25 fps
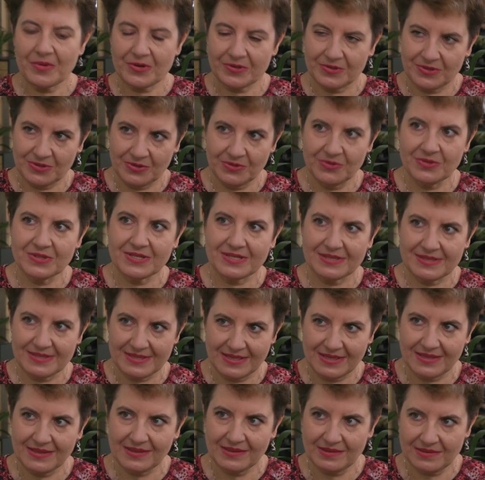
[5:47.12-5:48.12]
produce a
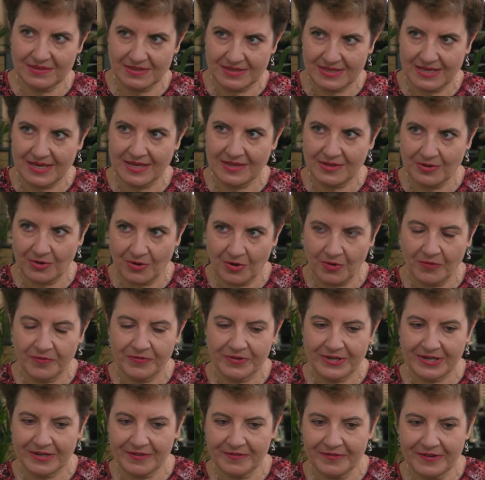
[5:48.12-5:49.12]
single set
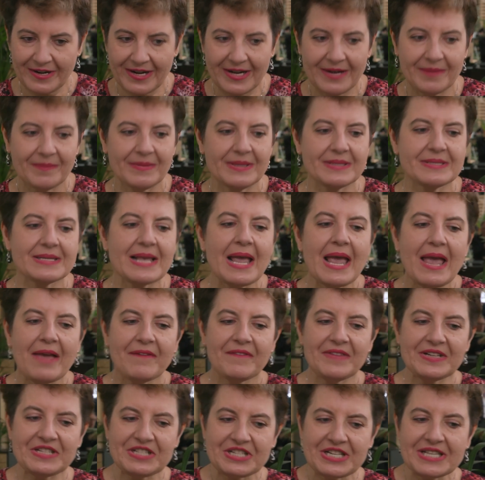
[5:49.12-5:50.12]
of requirements
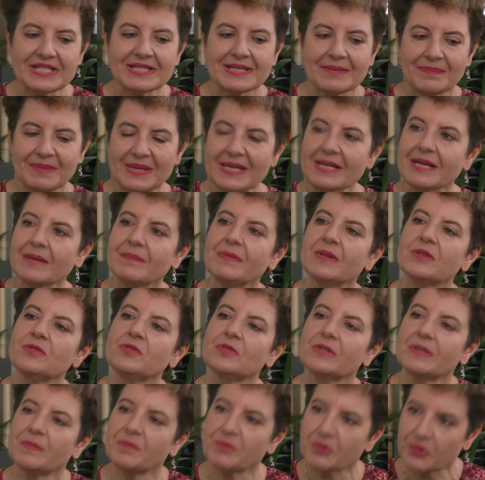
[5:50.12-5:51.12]
which is applicable
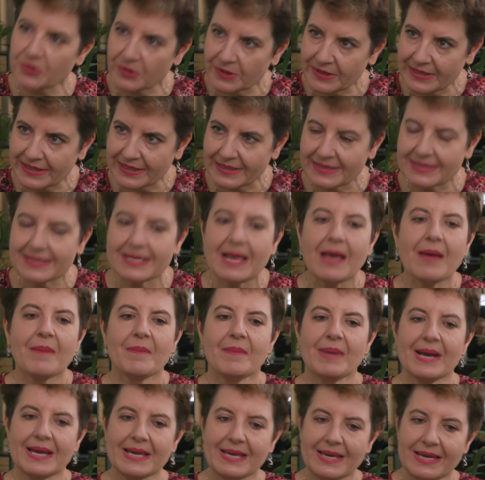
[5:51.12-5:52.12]
to the products
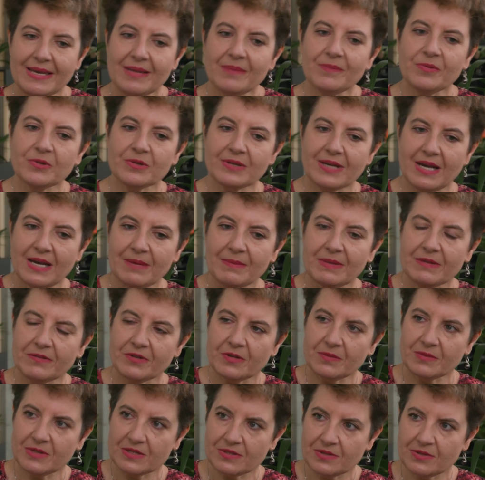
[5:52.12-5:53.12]
by input coming
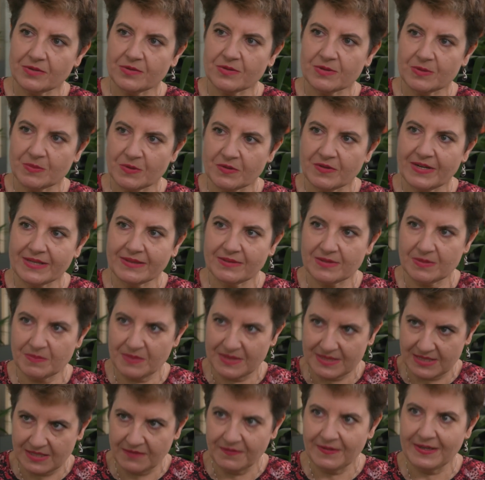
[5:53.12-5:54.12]
from the service provider
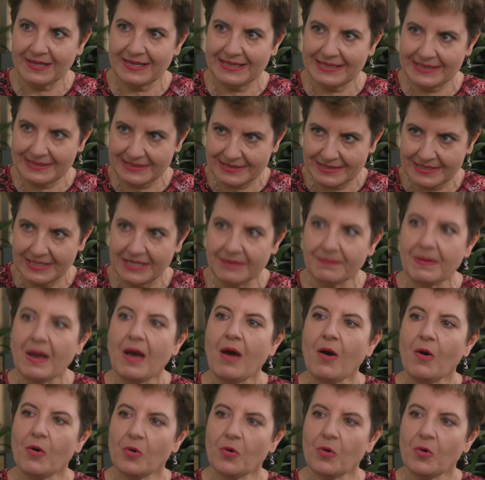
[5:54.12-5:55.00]
specifically in tip